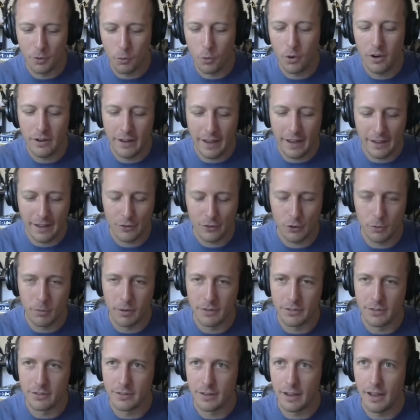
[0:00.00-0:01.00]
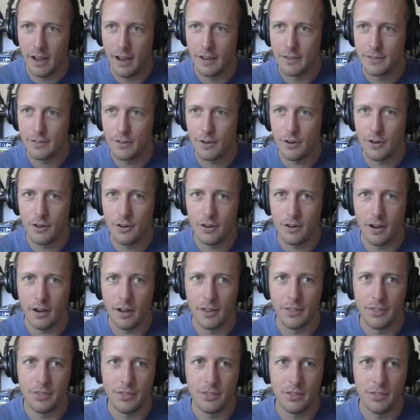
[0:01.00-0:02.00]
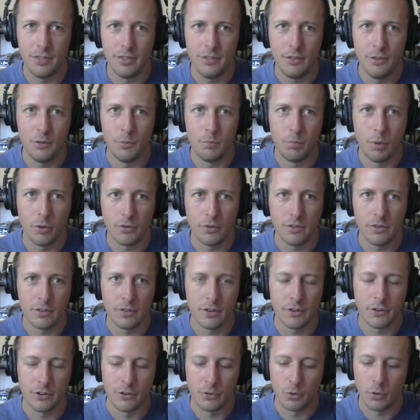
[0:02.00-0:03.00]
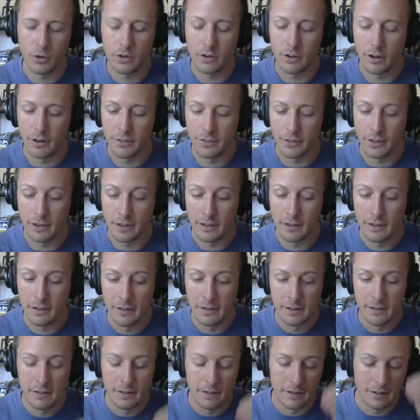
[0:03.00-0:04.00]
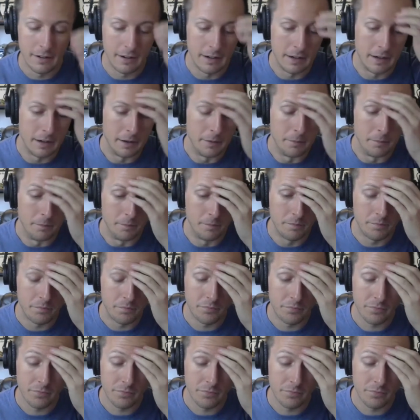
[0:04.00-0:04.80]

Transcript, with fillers: I wanted to ask you about this. I, I saw I, you posted this on your Twitter, I think, um,